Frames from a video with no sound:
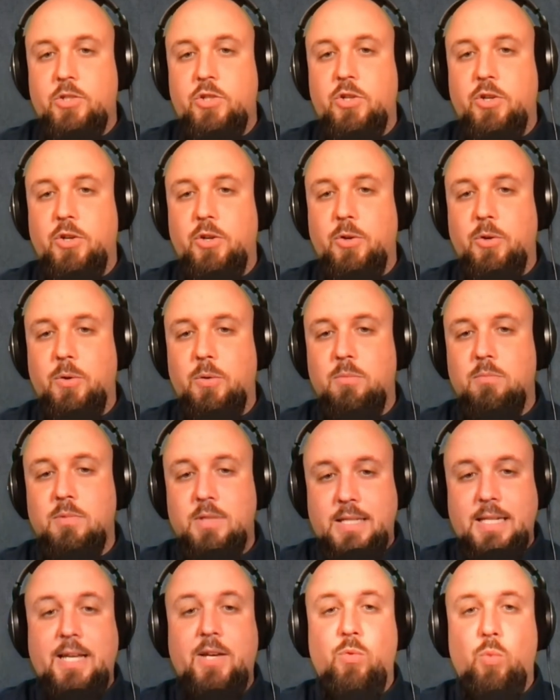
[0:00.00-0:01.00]
to
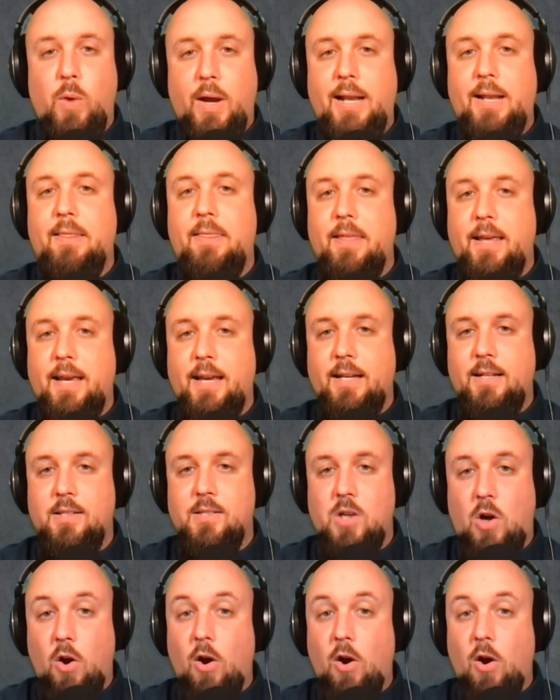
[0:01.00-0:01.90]
see when things